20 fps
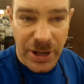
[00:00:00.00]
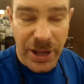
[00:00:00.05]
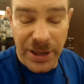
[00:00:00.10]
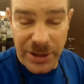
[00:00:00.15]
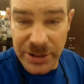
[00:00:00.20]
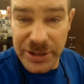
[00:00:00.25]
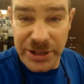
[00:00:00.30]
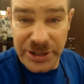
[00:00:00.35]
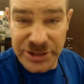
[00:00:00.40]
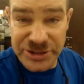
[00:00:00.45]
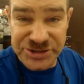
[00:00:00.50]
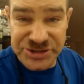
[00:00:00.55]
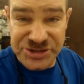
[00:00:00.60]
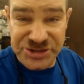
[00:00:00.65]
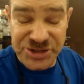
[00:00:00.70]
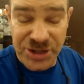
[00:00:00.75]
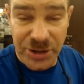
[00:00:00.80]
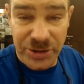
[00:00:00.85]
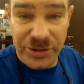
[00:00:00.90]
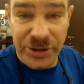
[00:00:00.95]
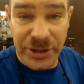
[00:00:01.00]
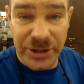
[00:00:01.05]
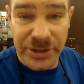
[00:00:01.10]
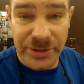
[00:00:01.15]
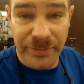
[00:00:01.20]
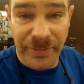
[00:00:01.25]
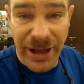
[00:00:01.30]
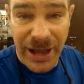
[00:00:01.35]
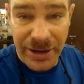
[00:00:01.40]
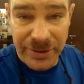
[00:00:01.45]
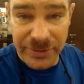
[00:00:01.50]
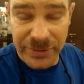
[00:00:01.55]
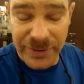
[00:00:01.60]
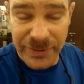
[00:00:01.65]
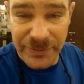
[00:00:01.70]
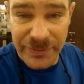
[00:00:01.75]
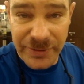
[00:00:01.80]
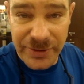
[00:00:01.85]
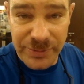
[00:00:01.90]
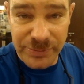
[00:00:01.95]
and this is all done in mockery
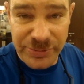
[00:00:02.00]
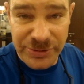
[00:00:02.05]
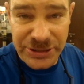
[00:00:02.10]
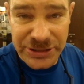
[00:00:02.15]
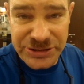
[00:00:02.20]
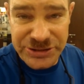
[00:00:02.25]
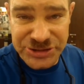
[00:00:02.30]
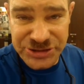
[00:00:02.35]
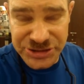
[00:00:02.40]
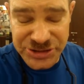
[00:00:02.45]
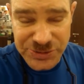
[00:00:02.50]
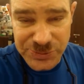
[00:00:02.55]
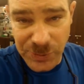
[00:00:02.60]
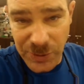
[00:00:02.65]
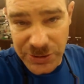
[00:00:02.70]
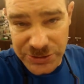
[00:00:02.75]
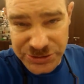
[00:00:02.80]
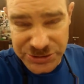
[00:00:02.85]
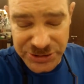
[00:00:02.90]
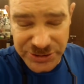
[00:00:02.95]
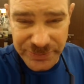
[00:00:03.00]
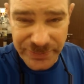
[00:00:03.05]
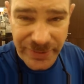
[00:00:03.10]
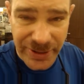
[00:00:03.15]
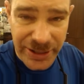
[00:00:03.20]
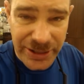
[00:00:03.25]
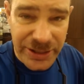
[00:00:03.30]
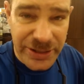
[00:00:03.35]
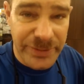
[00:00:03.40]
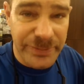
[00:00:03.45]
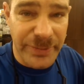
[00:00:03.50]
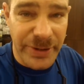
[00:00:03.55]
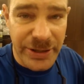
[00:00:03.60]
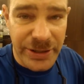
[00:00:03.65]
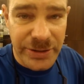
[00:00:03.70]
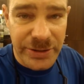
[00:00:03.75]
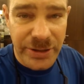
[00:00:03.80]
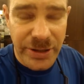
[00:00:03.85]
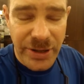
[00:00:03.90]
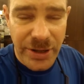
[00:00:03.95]
of the complaint, she's watching my
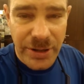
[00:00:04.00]
email